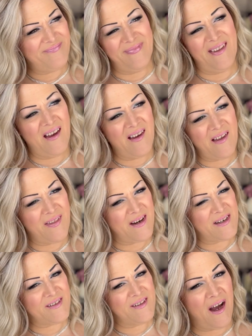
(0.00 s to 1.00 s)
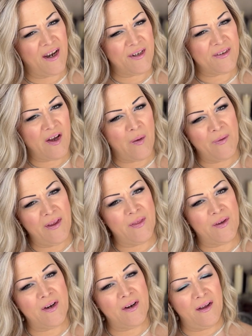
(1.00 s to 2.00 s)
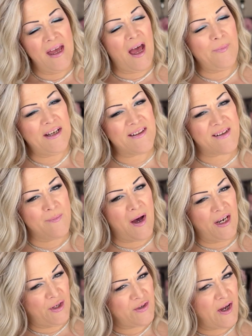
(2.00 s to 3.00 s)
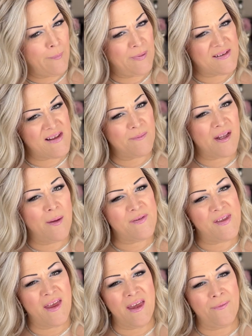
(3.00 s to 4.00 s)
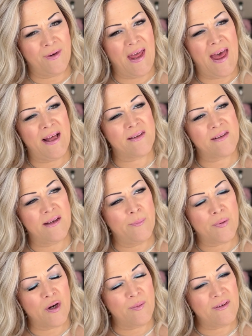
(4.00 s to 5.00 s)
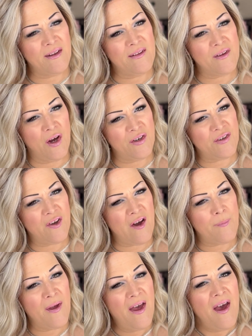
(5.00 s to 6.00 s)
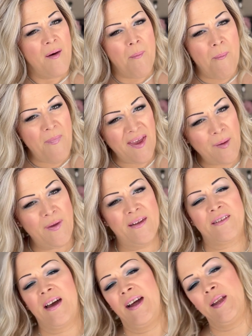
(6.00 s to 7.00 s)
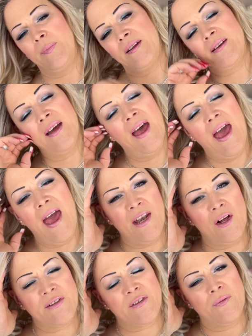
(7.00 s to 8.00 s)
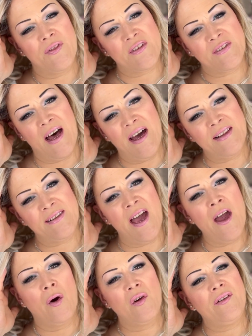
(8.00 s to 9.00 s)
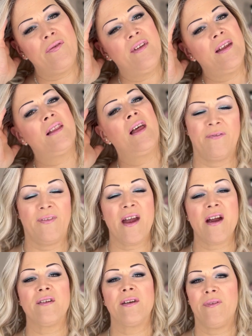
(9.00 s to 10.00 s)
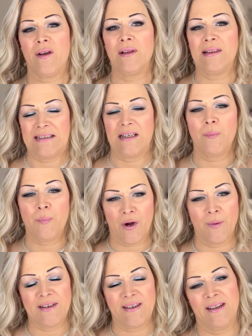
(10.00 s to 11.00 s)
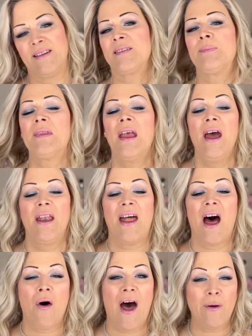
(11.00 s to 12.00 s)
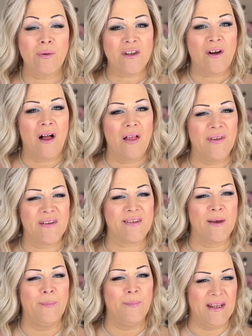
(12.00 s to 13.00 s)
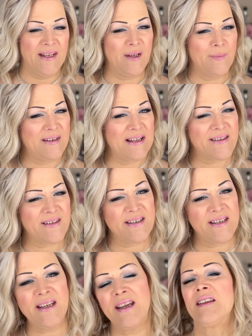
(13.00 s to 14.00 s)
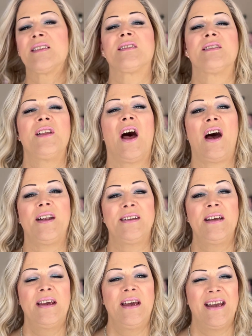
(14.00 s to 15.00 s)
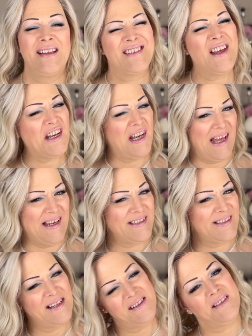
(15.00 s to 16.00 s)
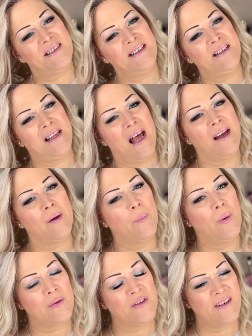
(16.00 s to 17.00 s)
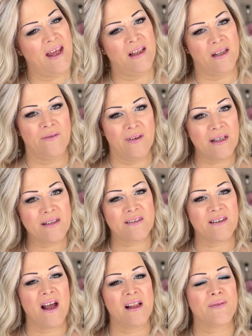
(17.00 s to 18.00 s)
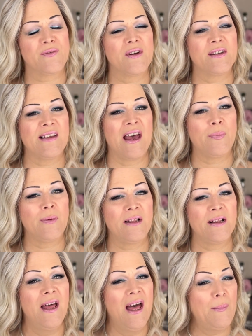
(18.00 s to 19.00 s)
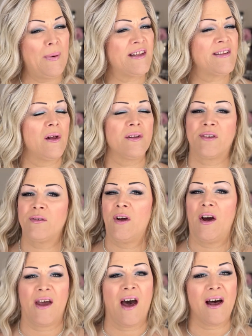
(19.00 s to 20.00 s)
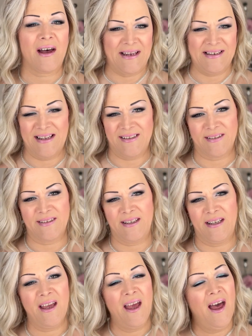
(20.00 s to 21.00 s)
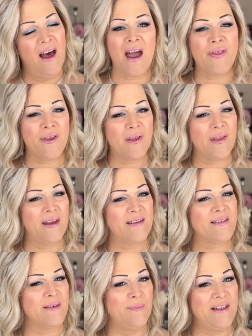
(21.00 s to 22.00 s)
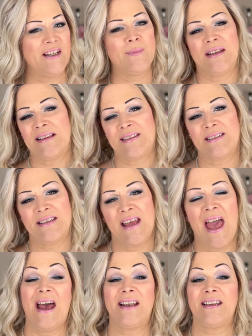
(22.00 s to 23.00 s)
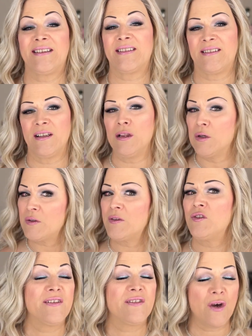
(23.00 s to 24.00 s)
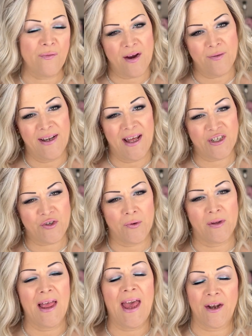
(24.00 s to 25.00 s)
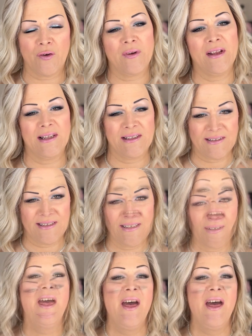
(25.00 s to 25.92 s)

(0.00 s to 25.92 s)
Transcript: none on top either. I mean, it's a mono top, but sometimes they even add some permatease on top, maybe a tiny bit. And also on the sides, I only feel very, very little permatease. Now, I would call this a medium density. It's not a light density like most Ellen Willer styles, for example, but it's also not a high density. I think it's a medium density, and it still looks so very natural and realistic.